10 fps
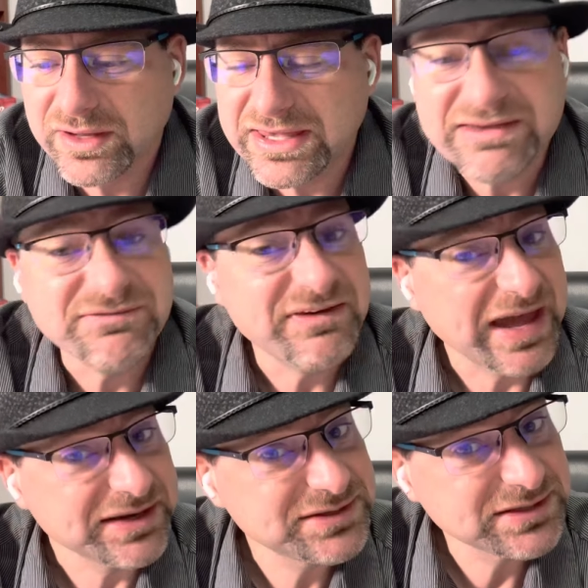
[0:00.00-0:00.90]

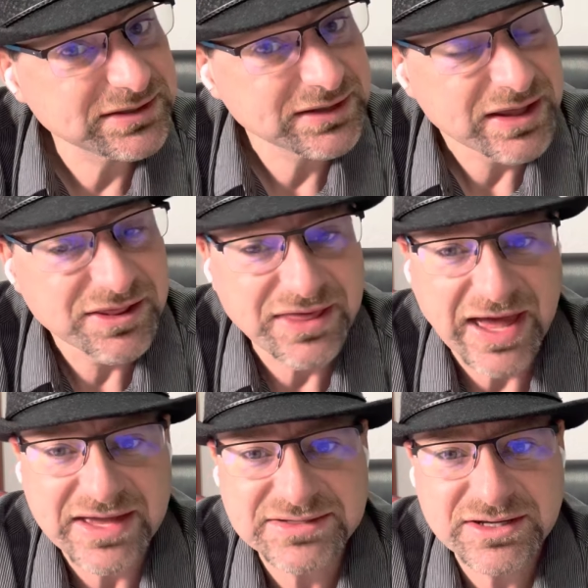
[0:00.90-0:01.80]
event
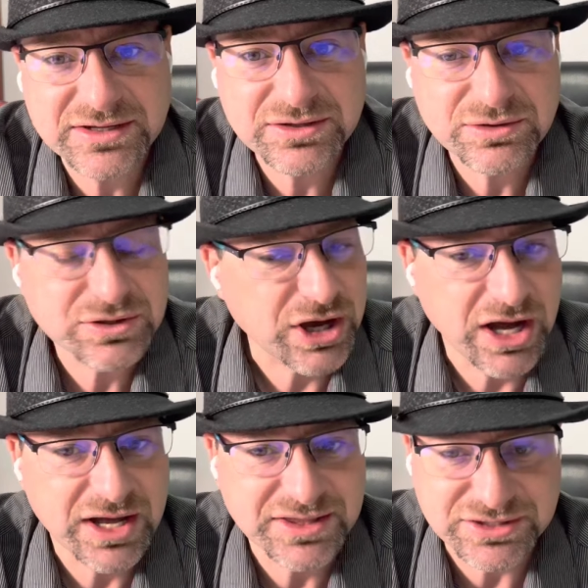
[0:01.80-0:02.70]
that
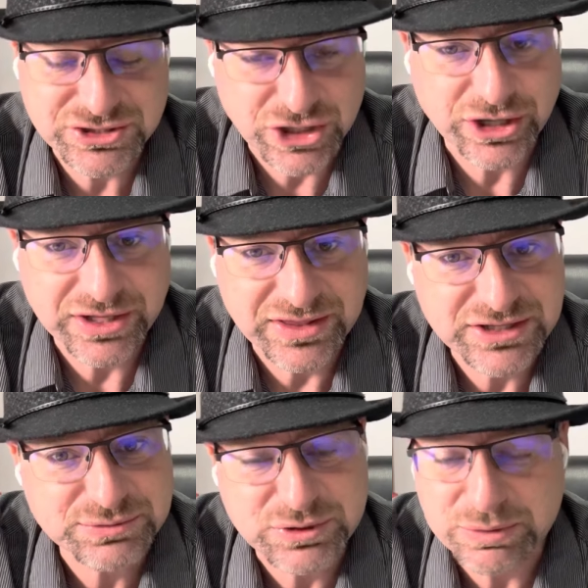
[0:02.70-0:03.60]
started
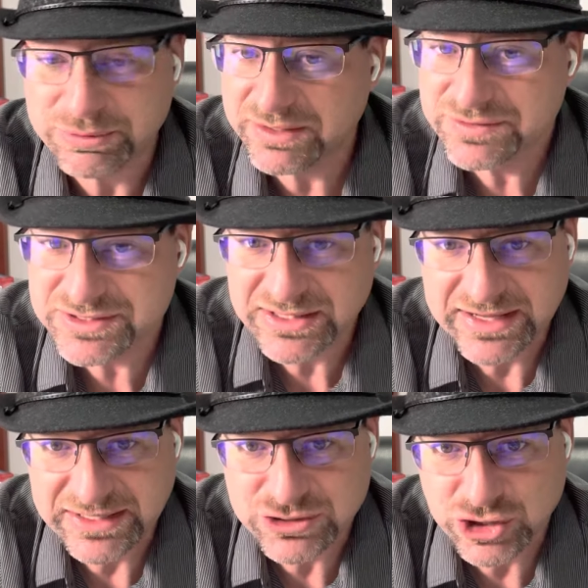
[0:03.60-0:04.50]
this, which we believe was a
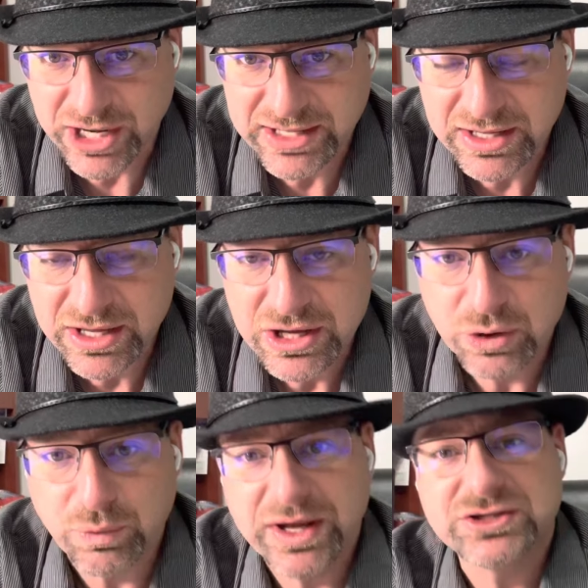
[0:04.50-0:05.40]
lightning strike,
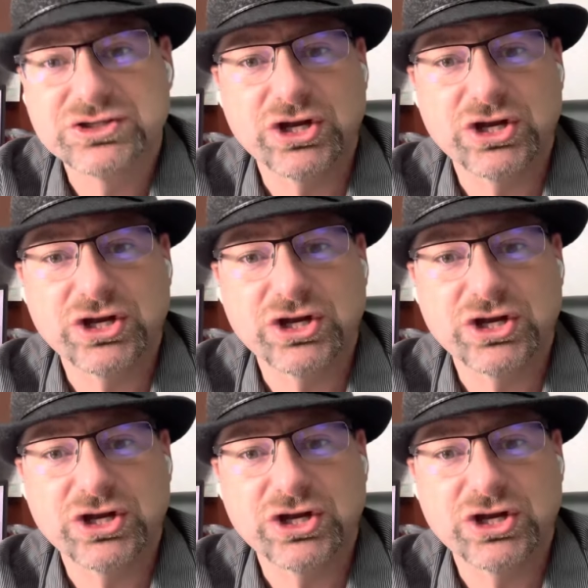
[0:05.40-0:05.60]
which